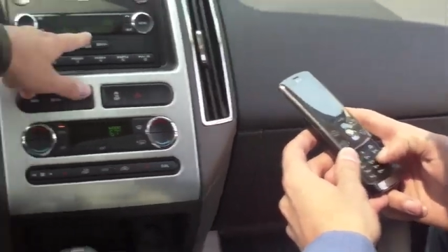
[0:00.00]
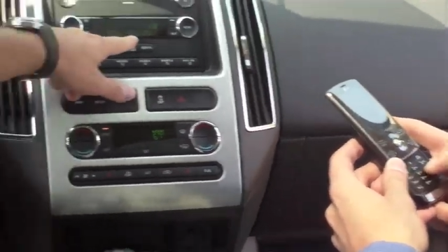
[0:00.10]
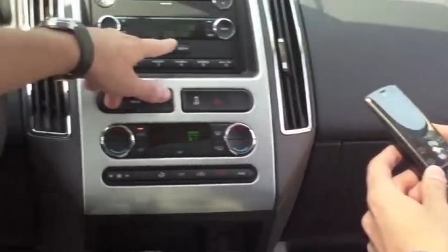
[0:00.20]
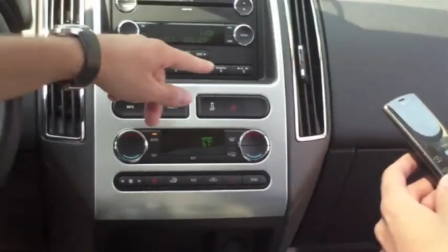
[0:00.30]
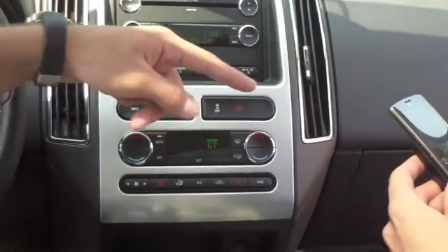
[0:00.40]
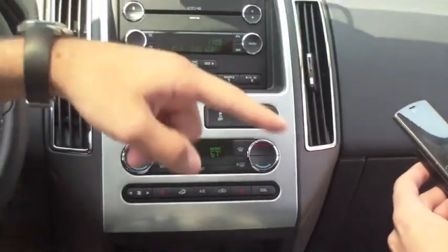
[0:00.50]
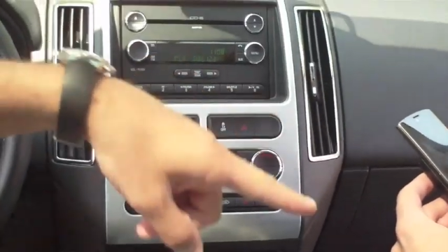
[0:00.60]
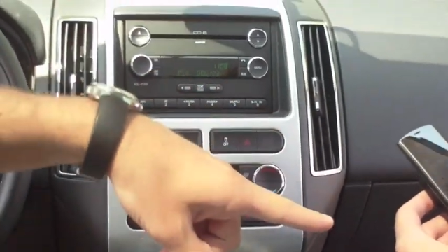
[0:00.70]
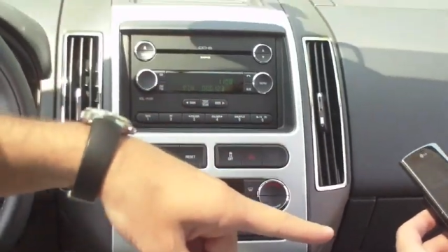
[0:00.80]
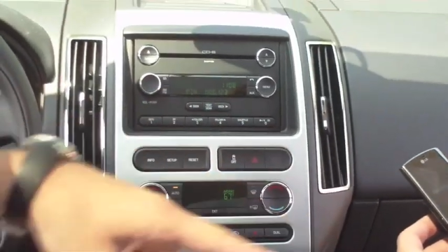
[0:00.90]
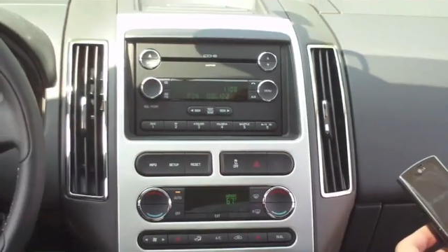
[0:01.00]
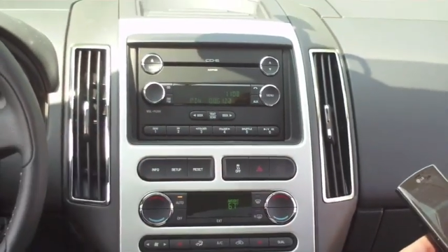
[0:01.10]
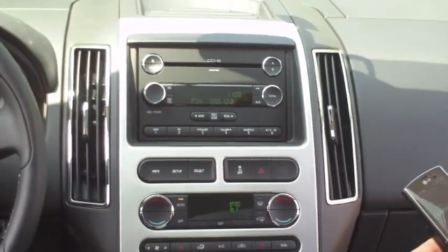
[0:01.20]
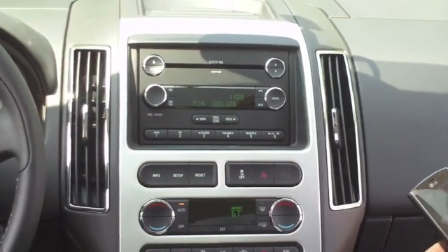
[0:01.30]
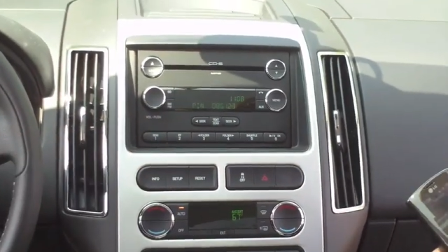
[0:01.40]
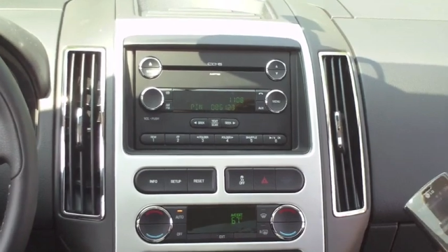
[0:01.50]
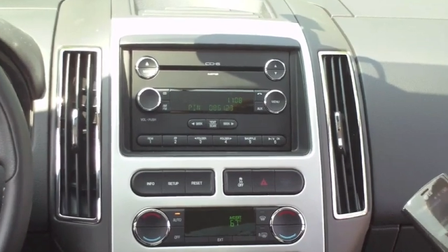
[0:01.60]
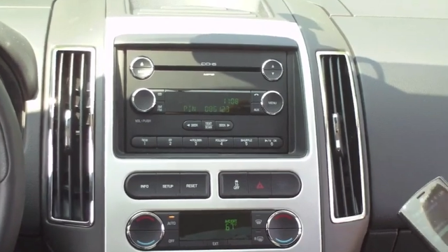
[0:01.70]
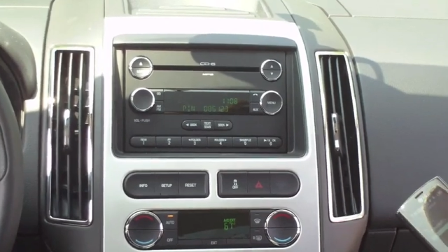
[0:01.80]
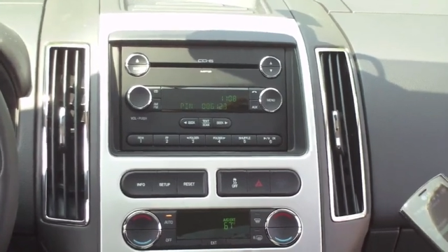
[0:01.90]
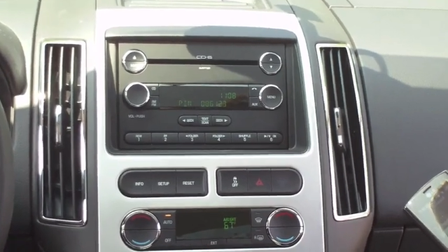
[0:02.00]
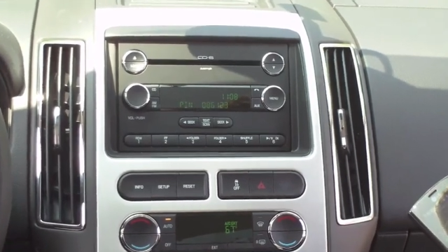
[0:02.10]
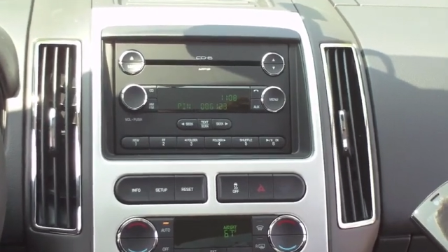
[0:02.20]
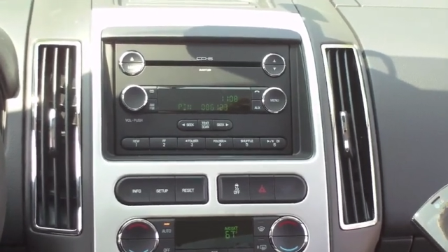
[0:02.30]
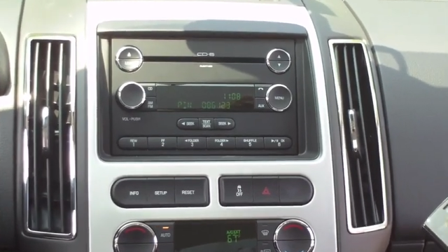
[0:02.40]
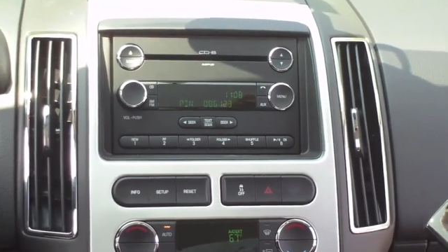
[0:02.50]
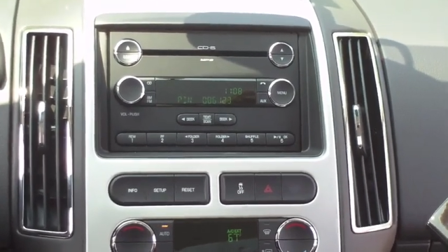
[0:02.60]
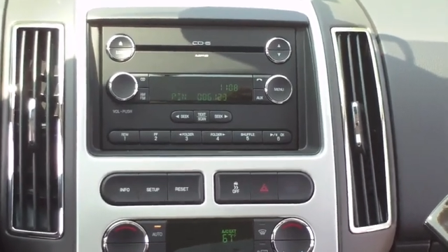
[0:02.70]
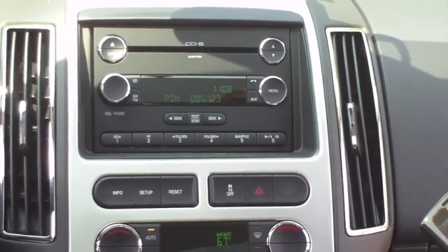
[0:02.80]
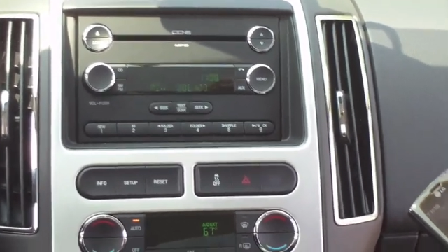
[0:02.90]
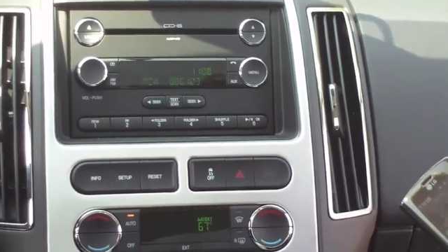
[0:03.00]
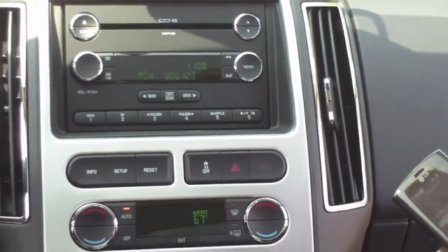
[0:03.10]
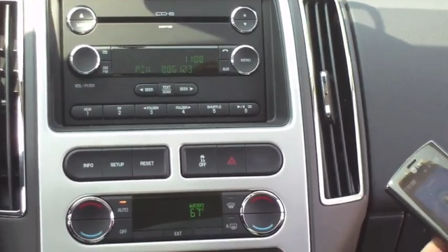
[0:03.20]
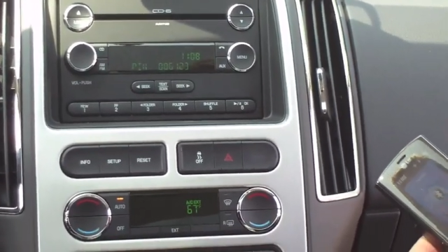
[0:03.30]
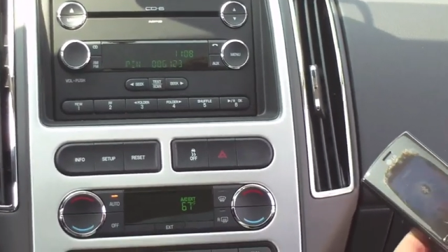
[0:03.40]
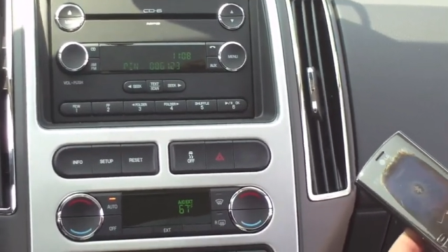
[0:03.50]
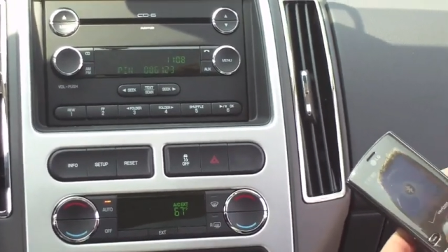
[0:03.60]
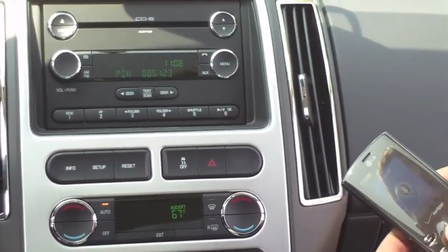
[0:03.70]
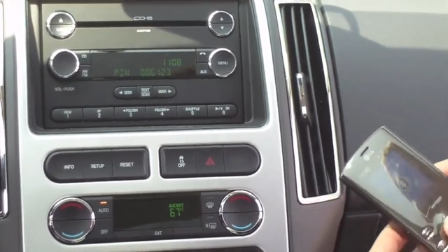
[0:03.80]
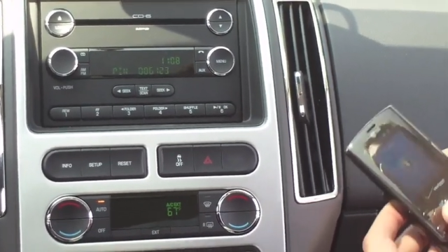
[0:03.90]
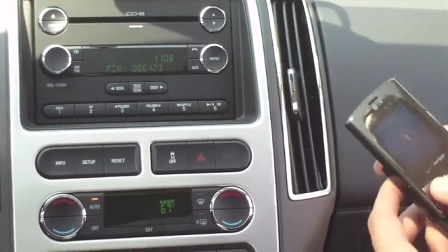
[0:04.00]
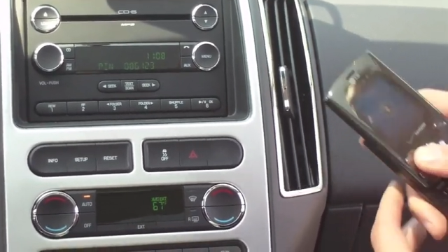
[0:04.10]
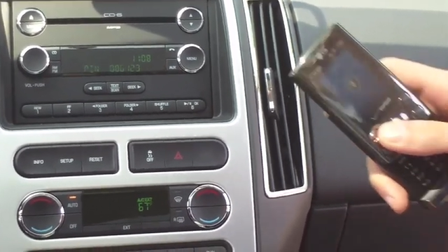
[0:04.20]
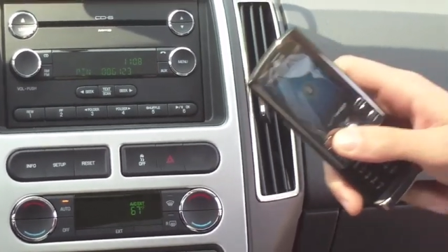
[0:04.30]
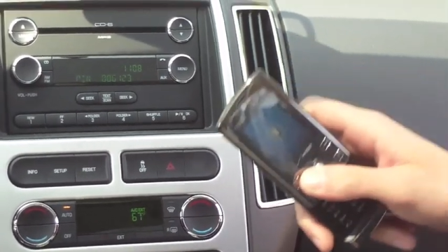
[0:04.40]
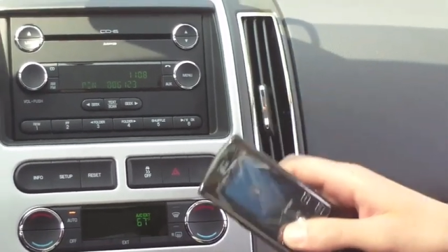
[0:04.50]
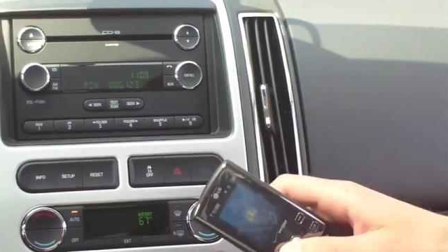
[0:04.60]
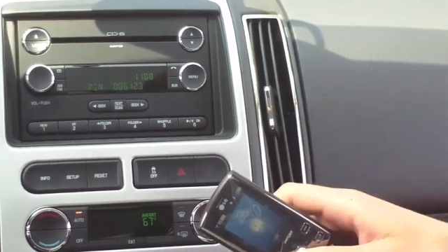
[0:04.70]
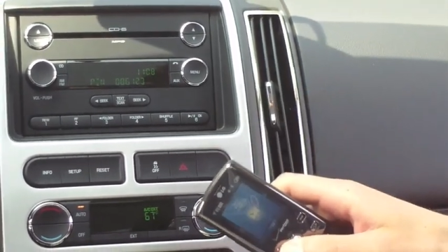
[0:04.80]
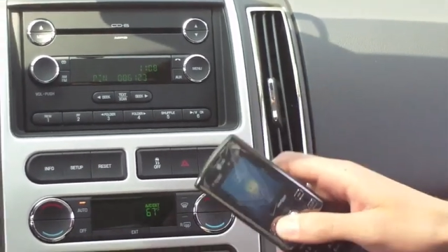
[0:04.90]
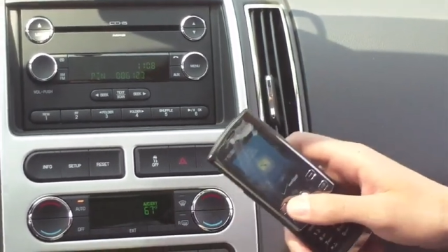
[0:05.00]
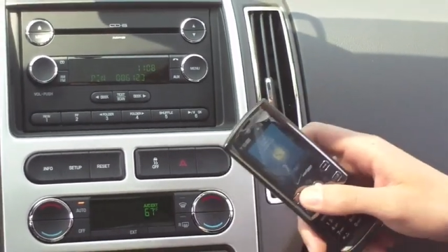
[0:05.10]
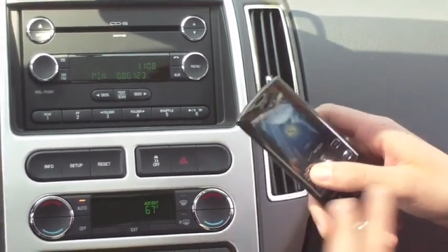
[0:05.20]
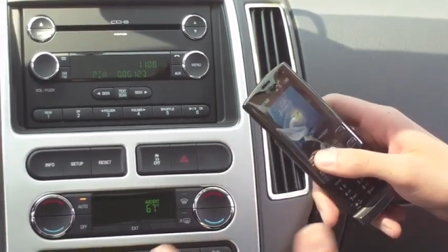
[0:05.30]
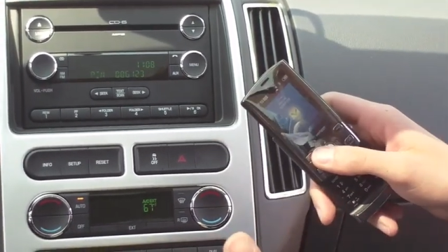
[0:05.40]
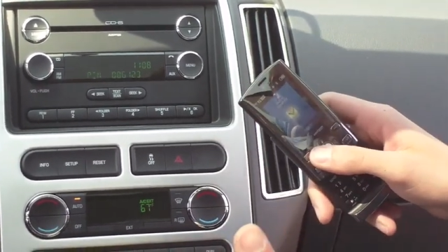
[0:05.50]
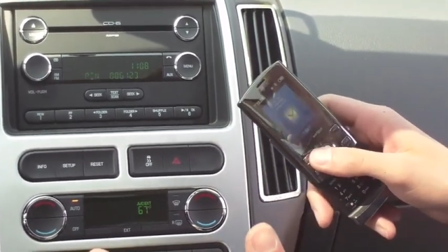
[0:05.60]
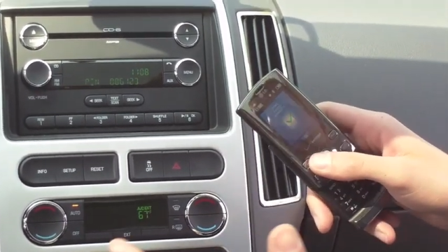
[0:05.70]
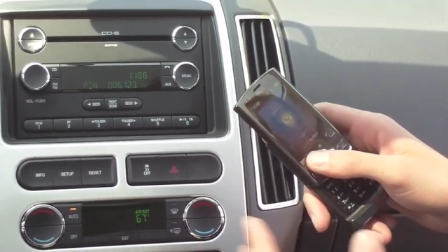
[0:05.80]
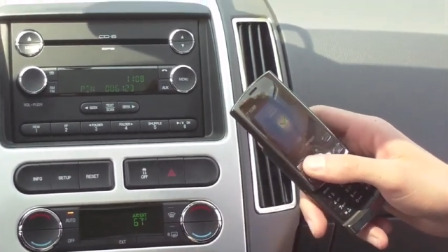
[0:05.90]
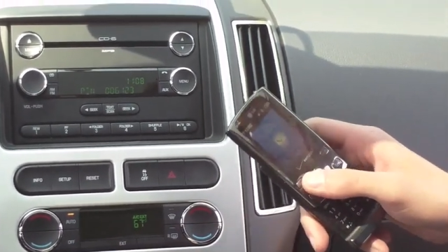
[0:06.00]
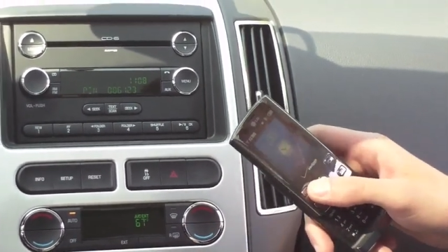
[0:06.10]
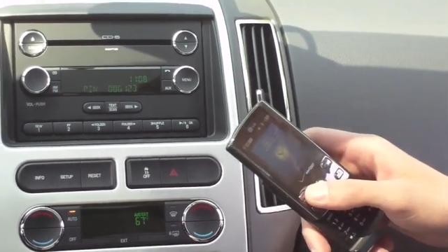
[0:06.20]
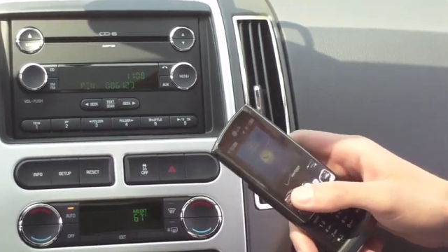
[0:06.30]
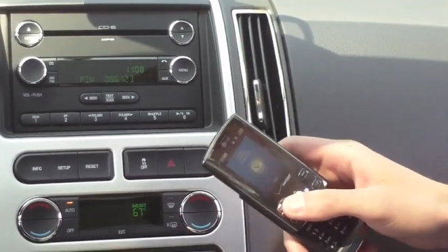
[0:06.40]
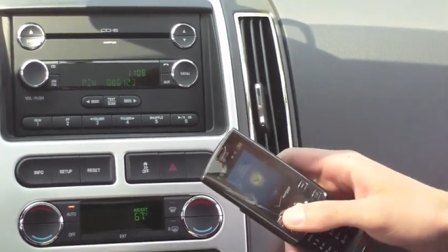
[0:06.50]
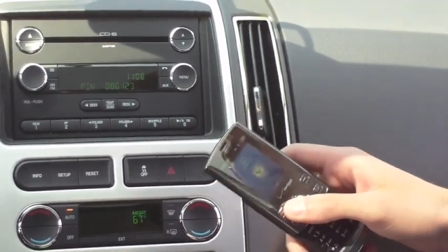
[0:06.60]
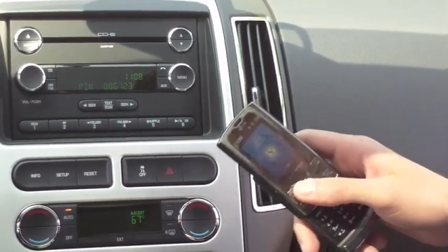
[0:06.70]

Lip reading: [unreadable: no face in view]